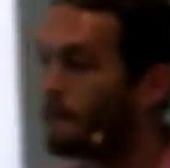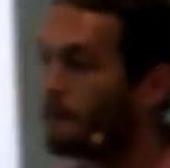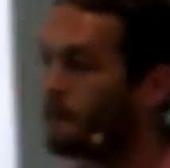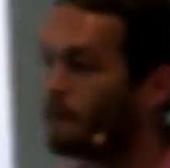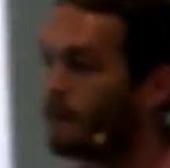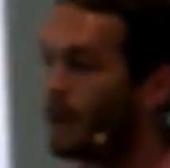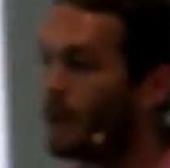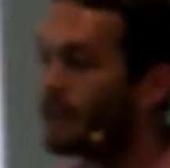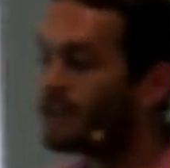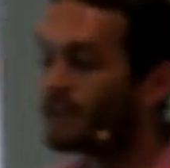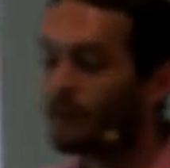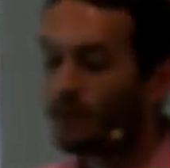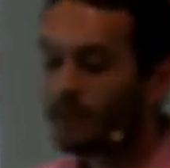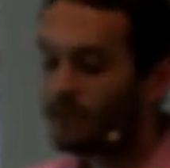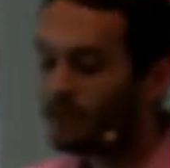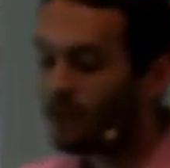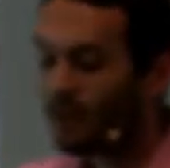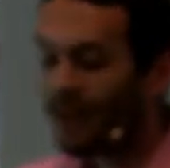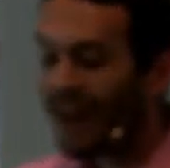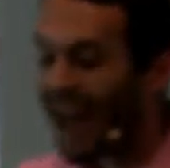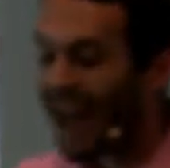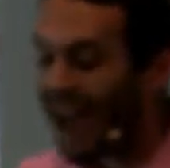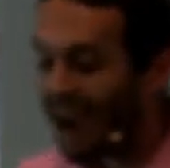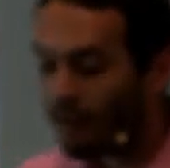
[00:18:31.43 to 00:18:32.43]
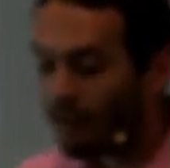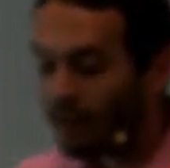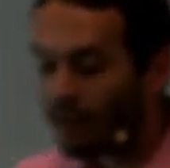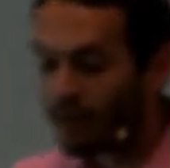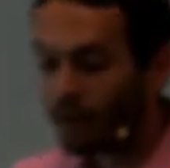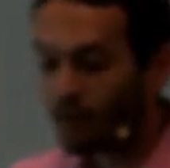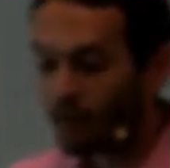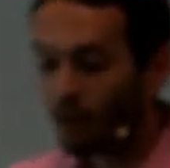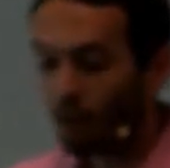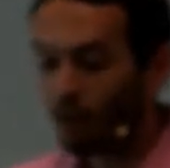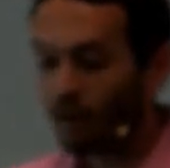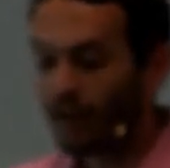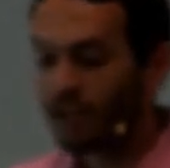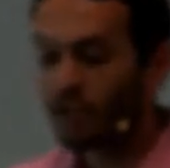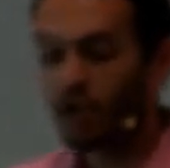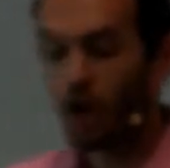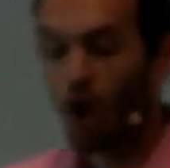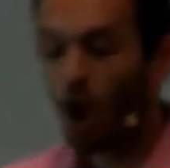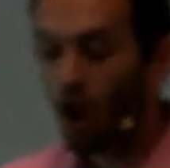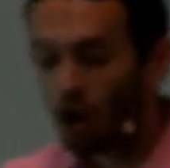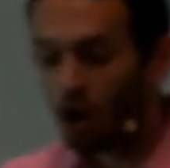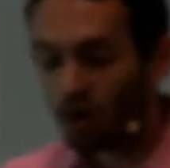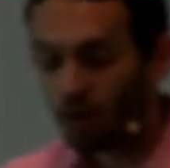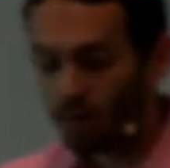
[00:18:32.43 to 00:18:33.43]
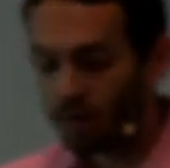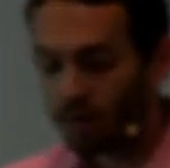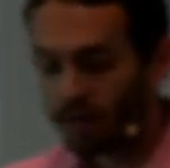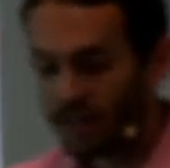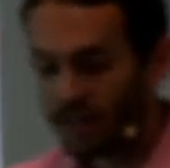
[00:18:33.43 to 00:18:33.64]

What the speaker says: And so it's not arrogant or intolerant to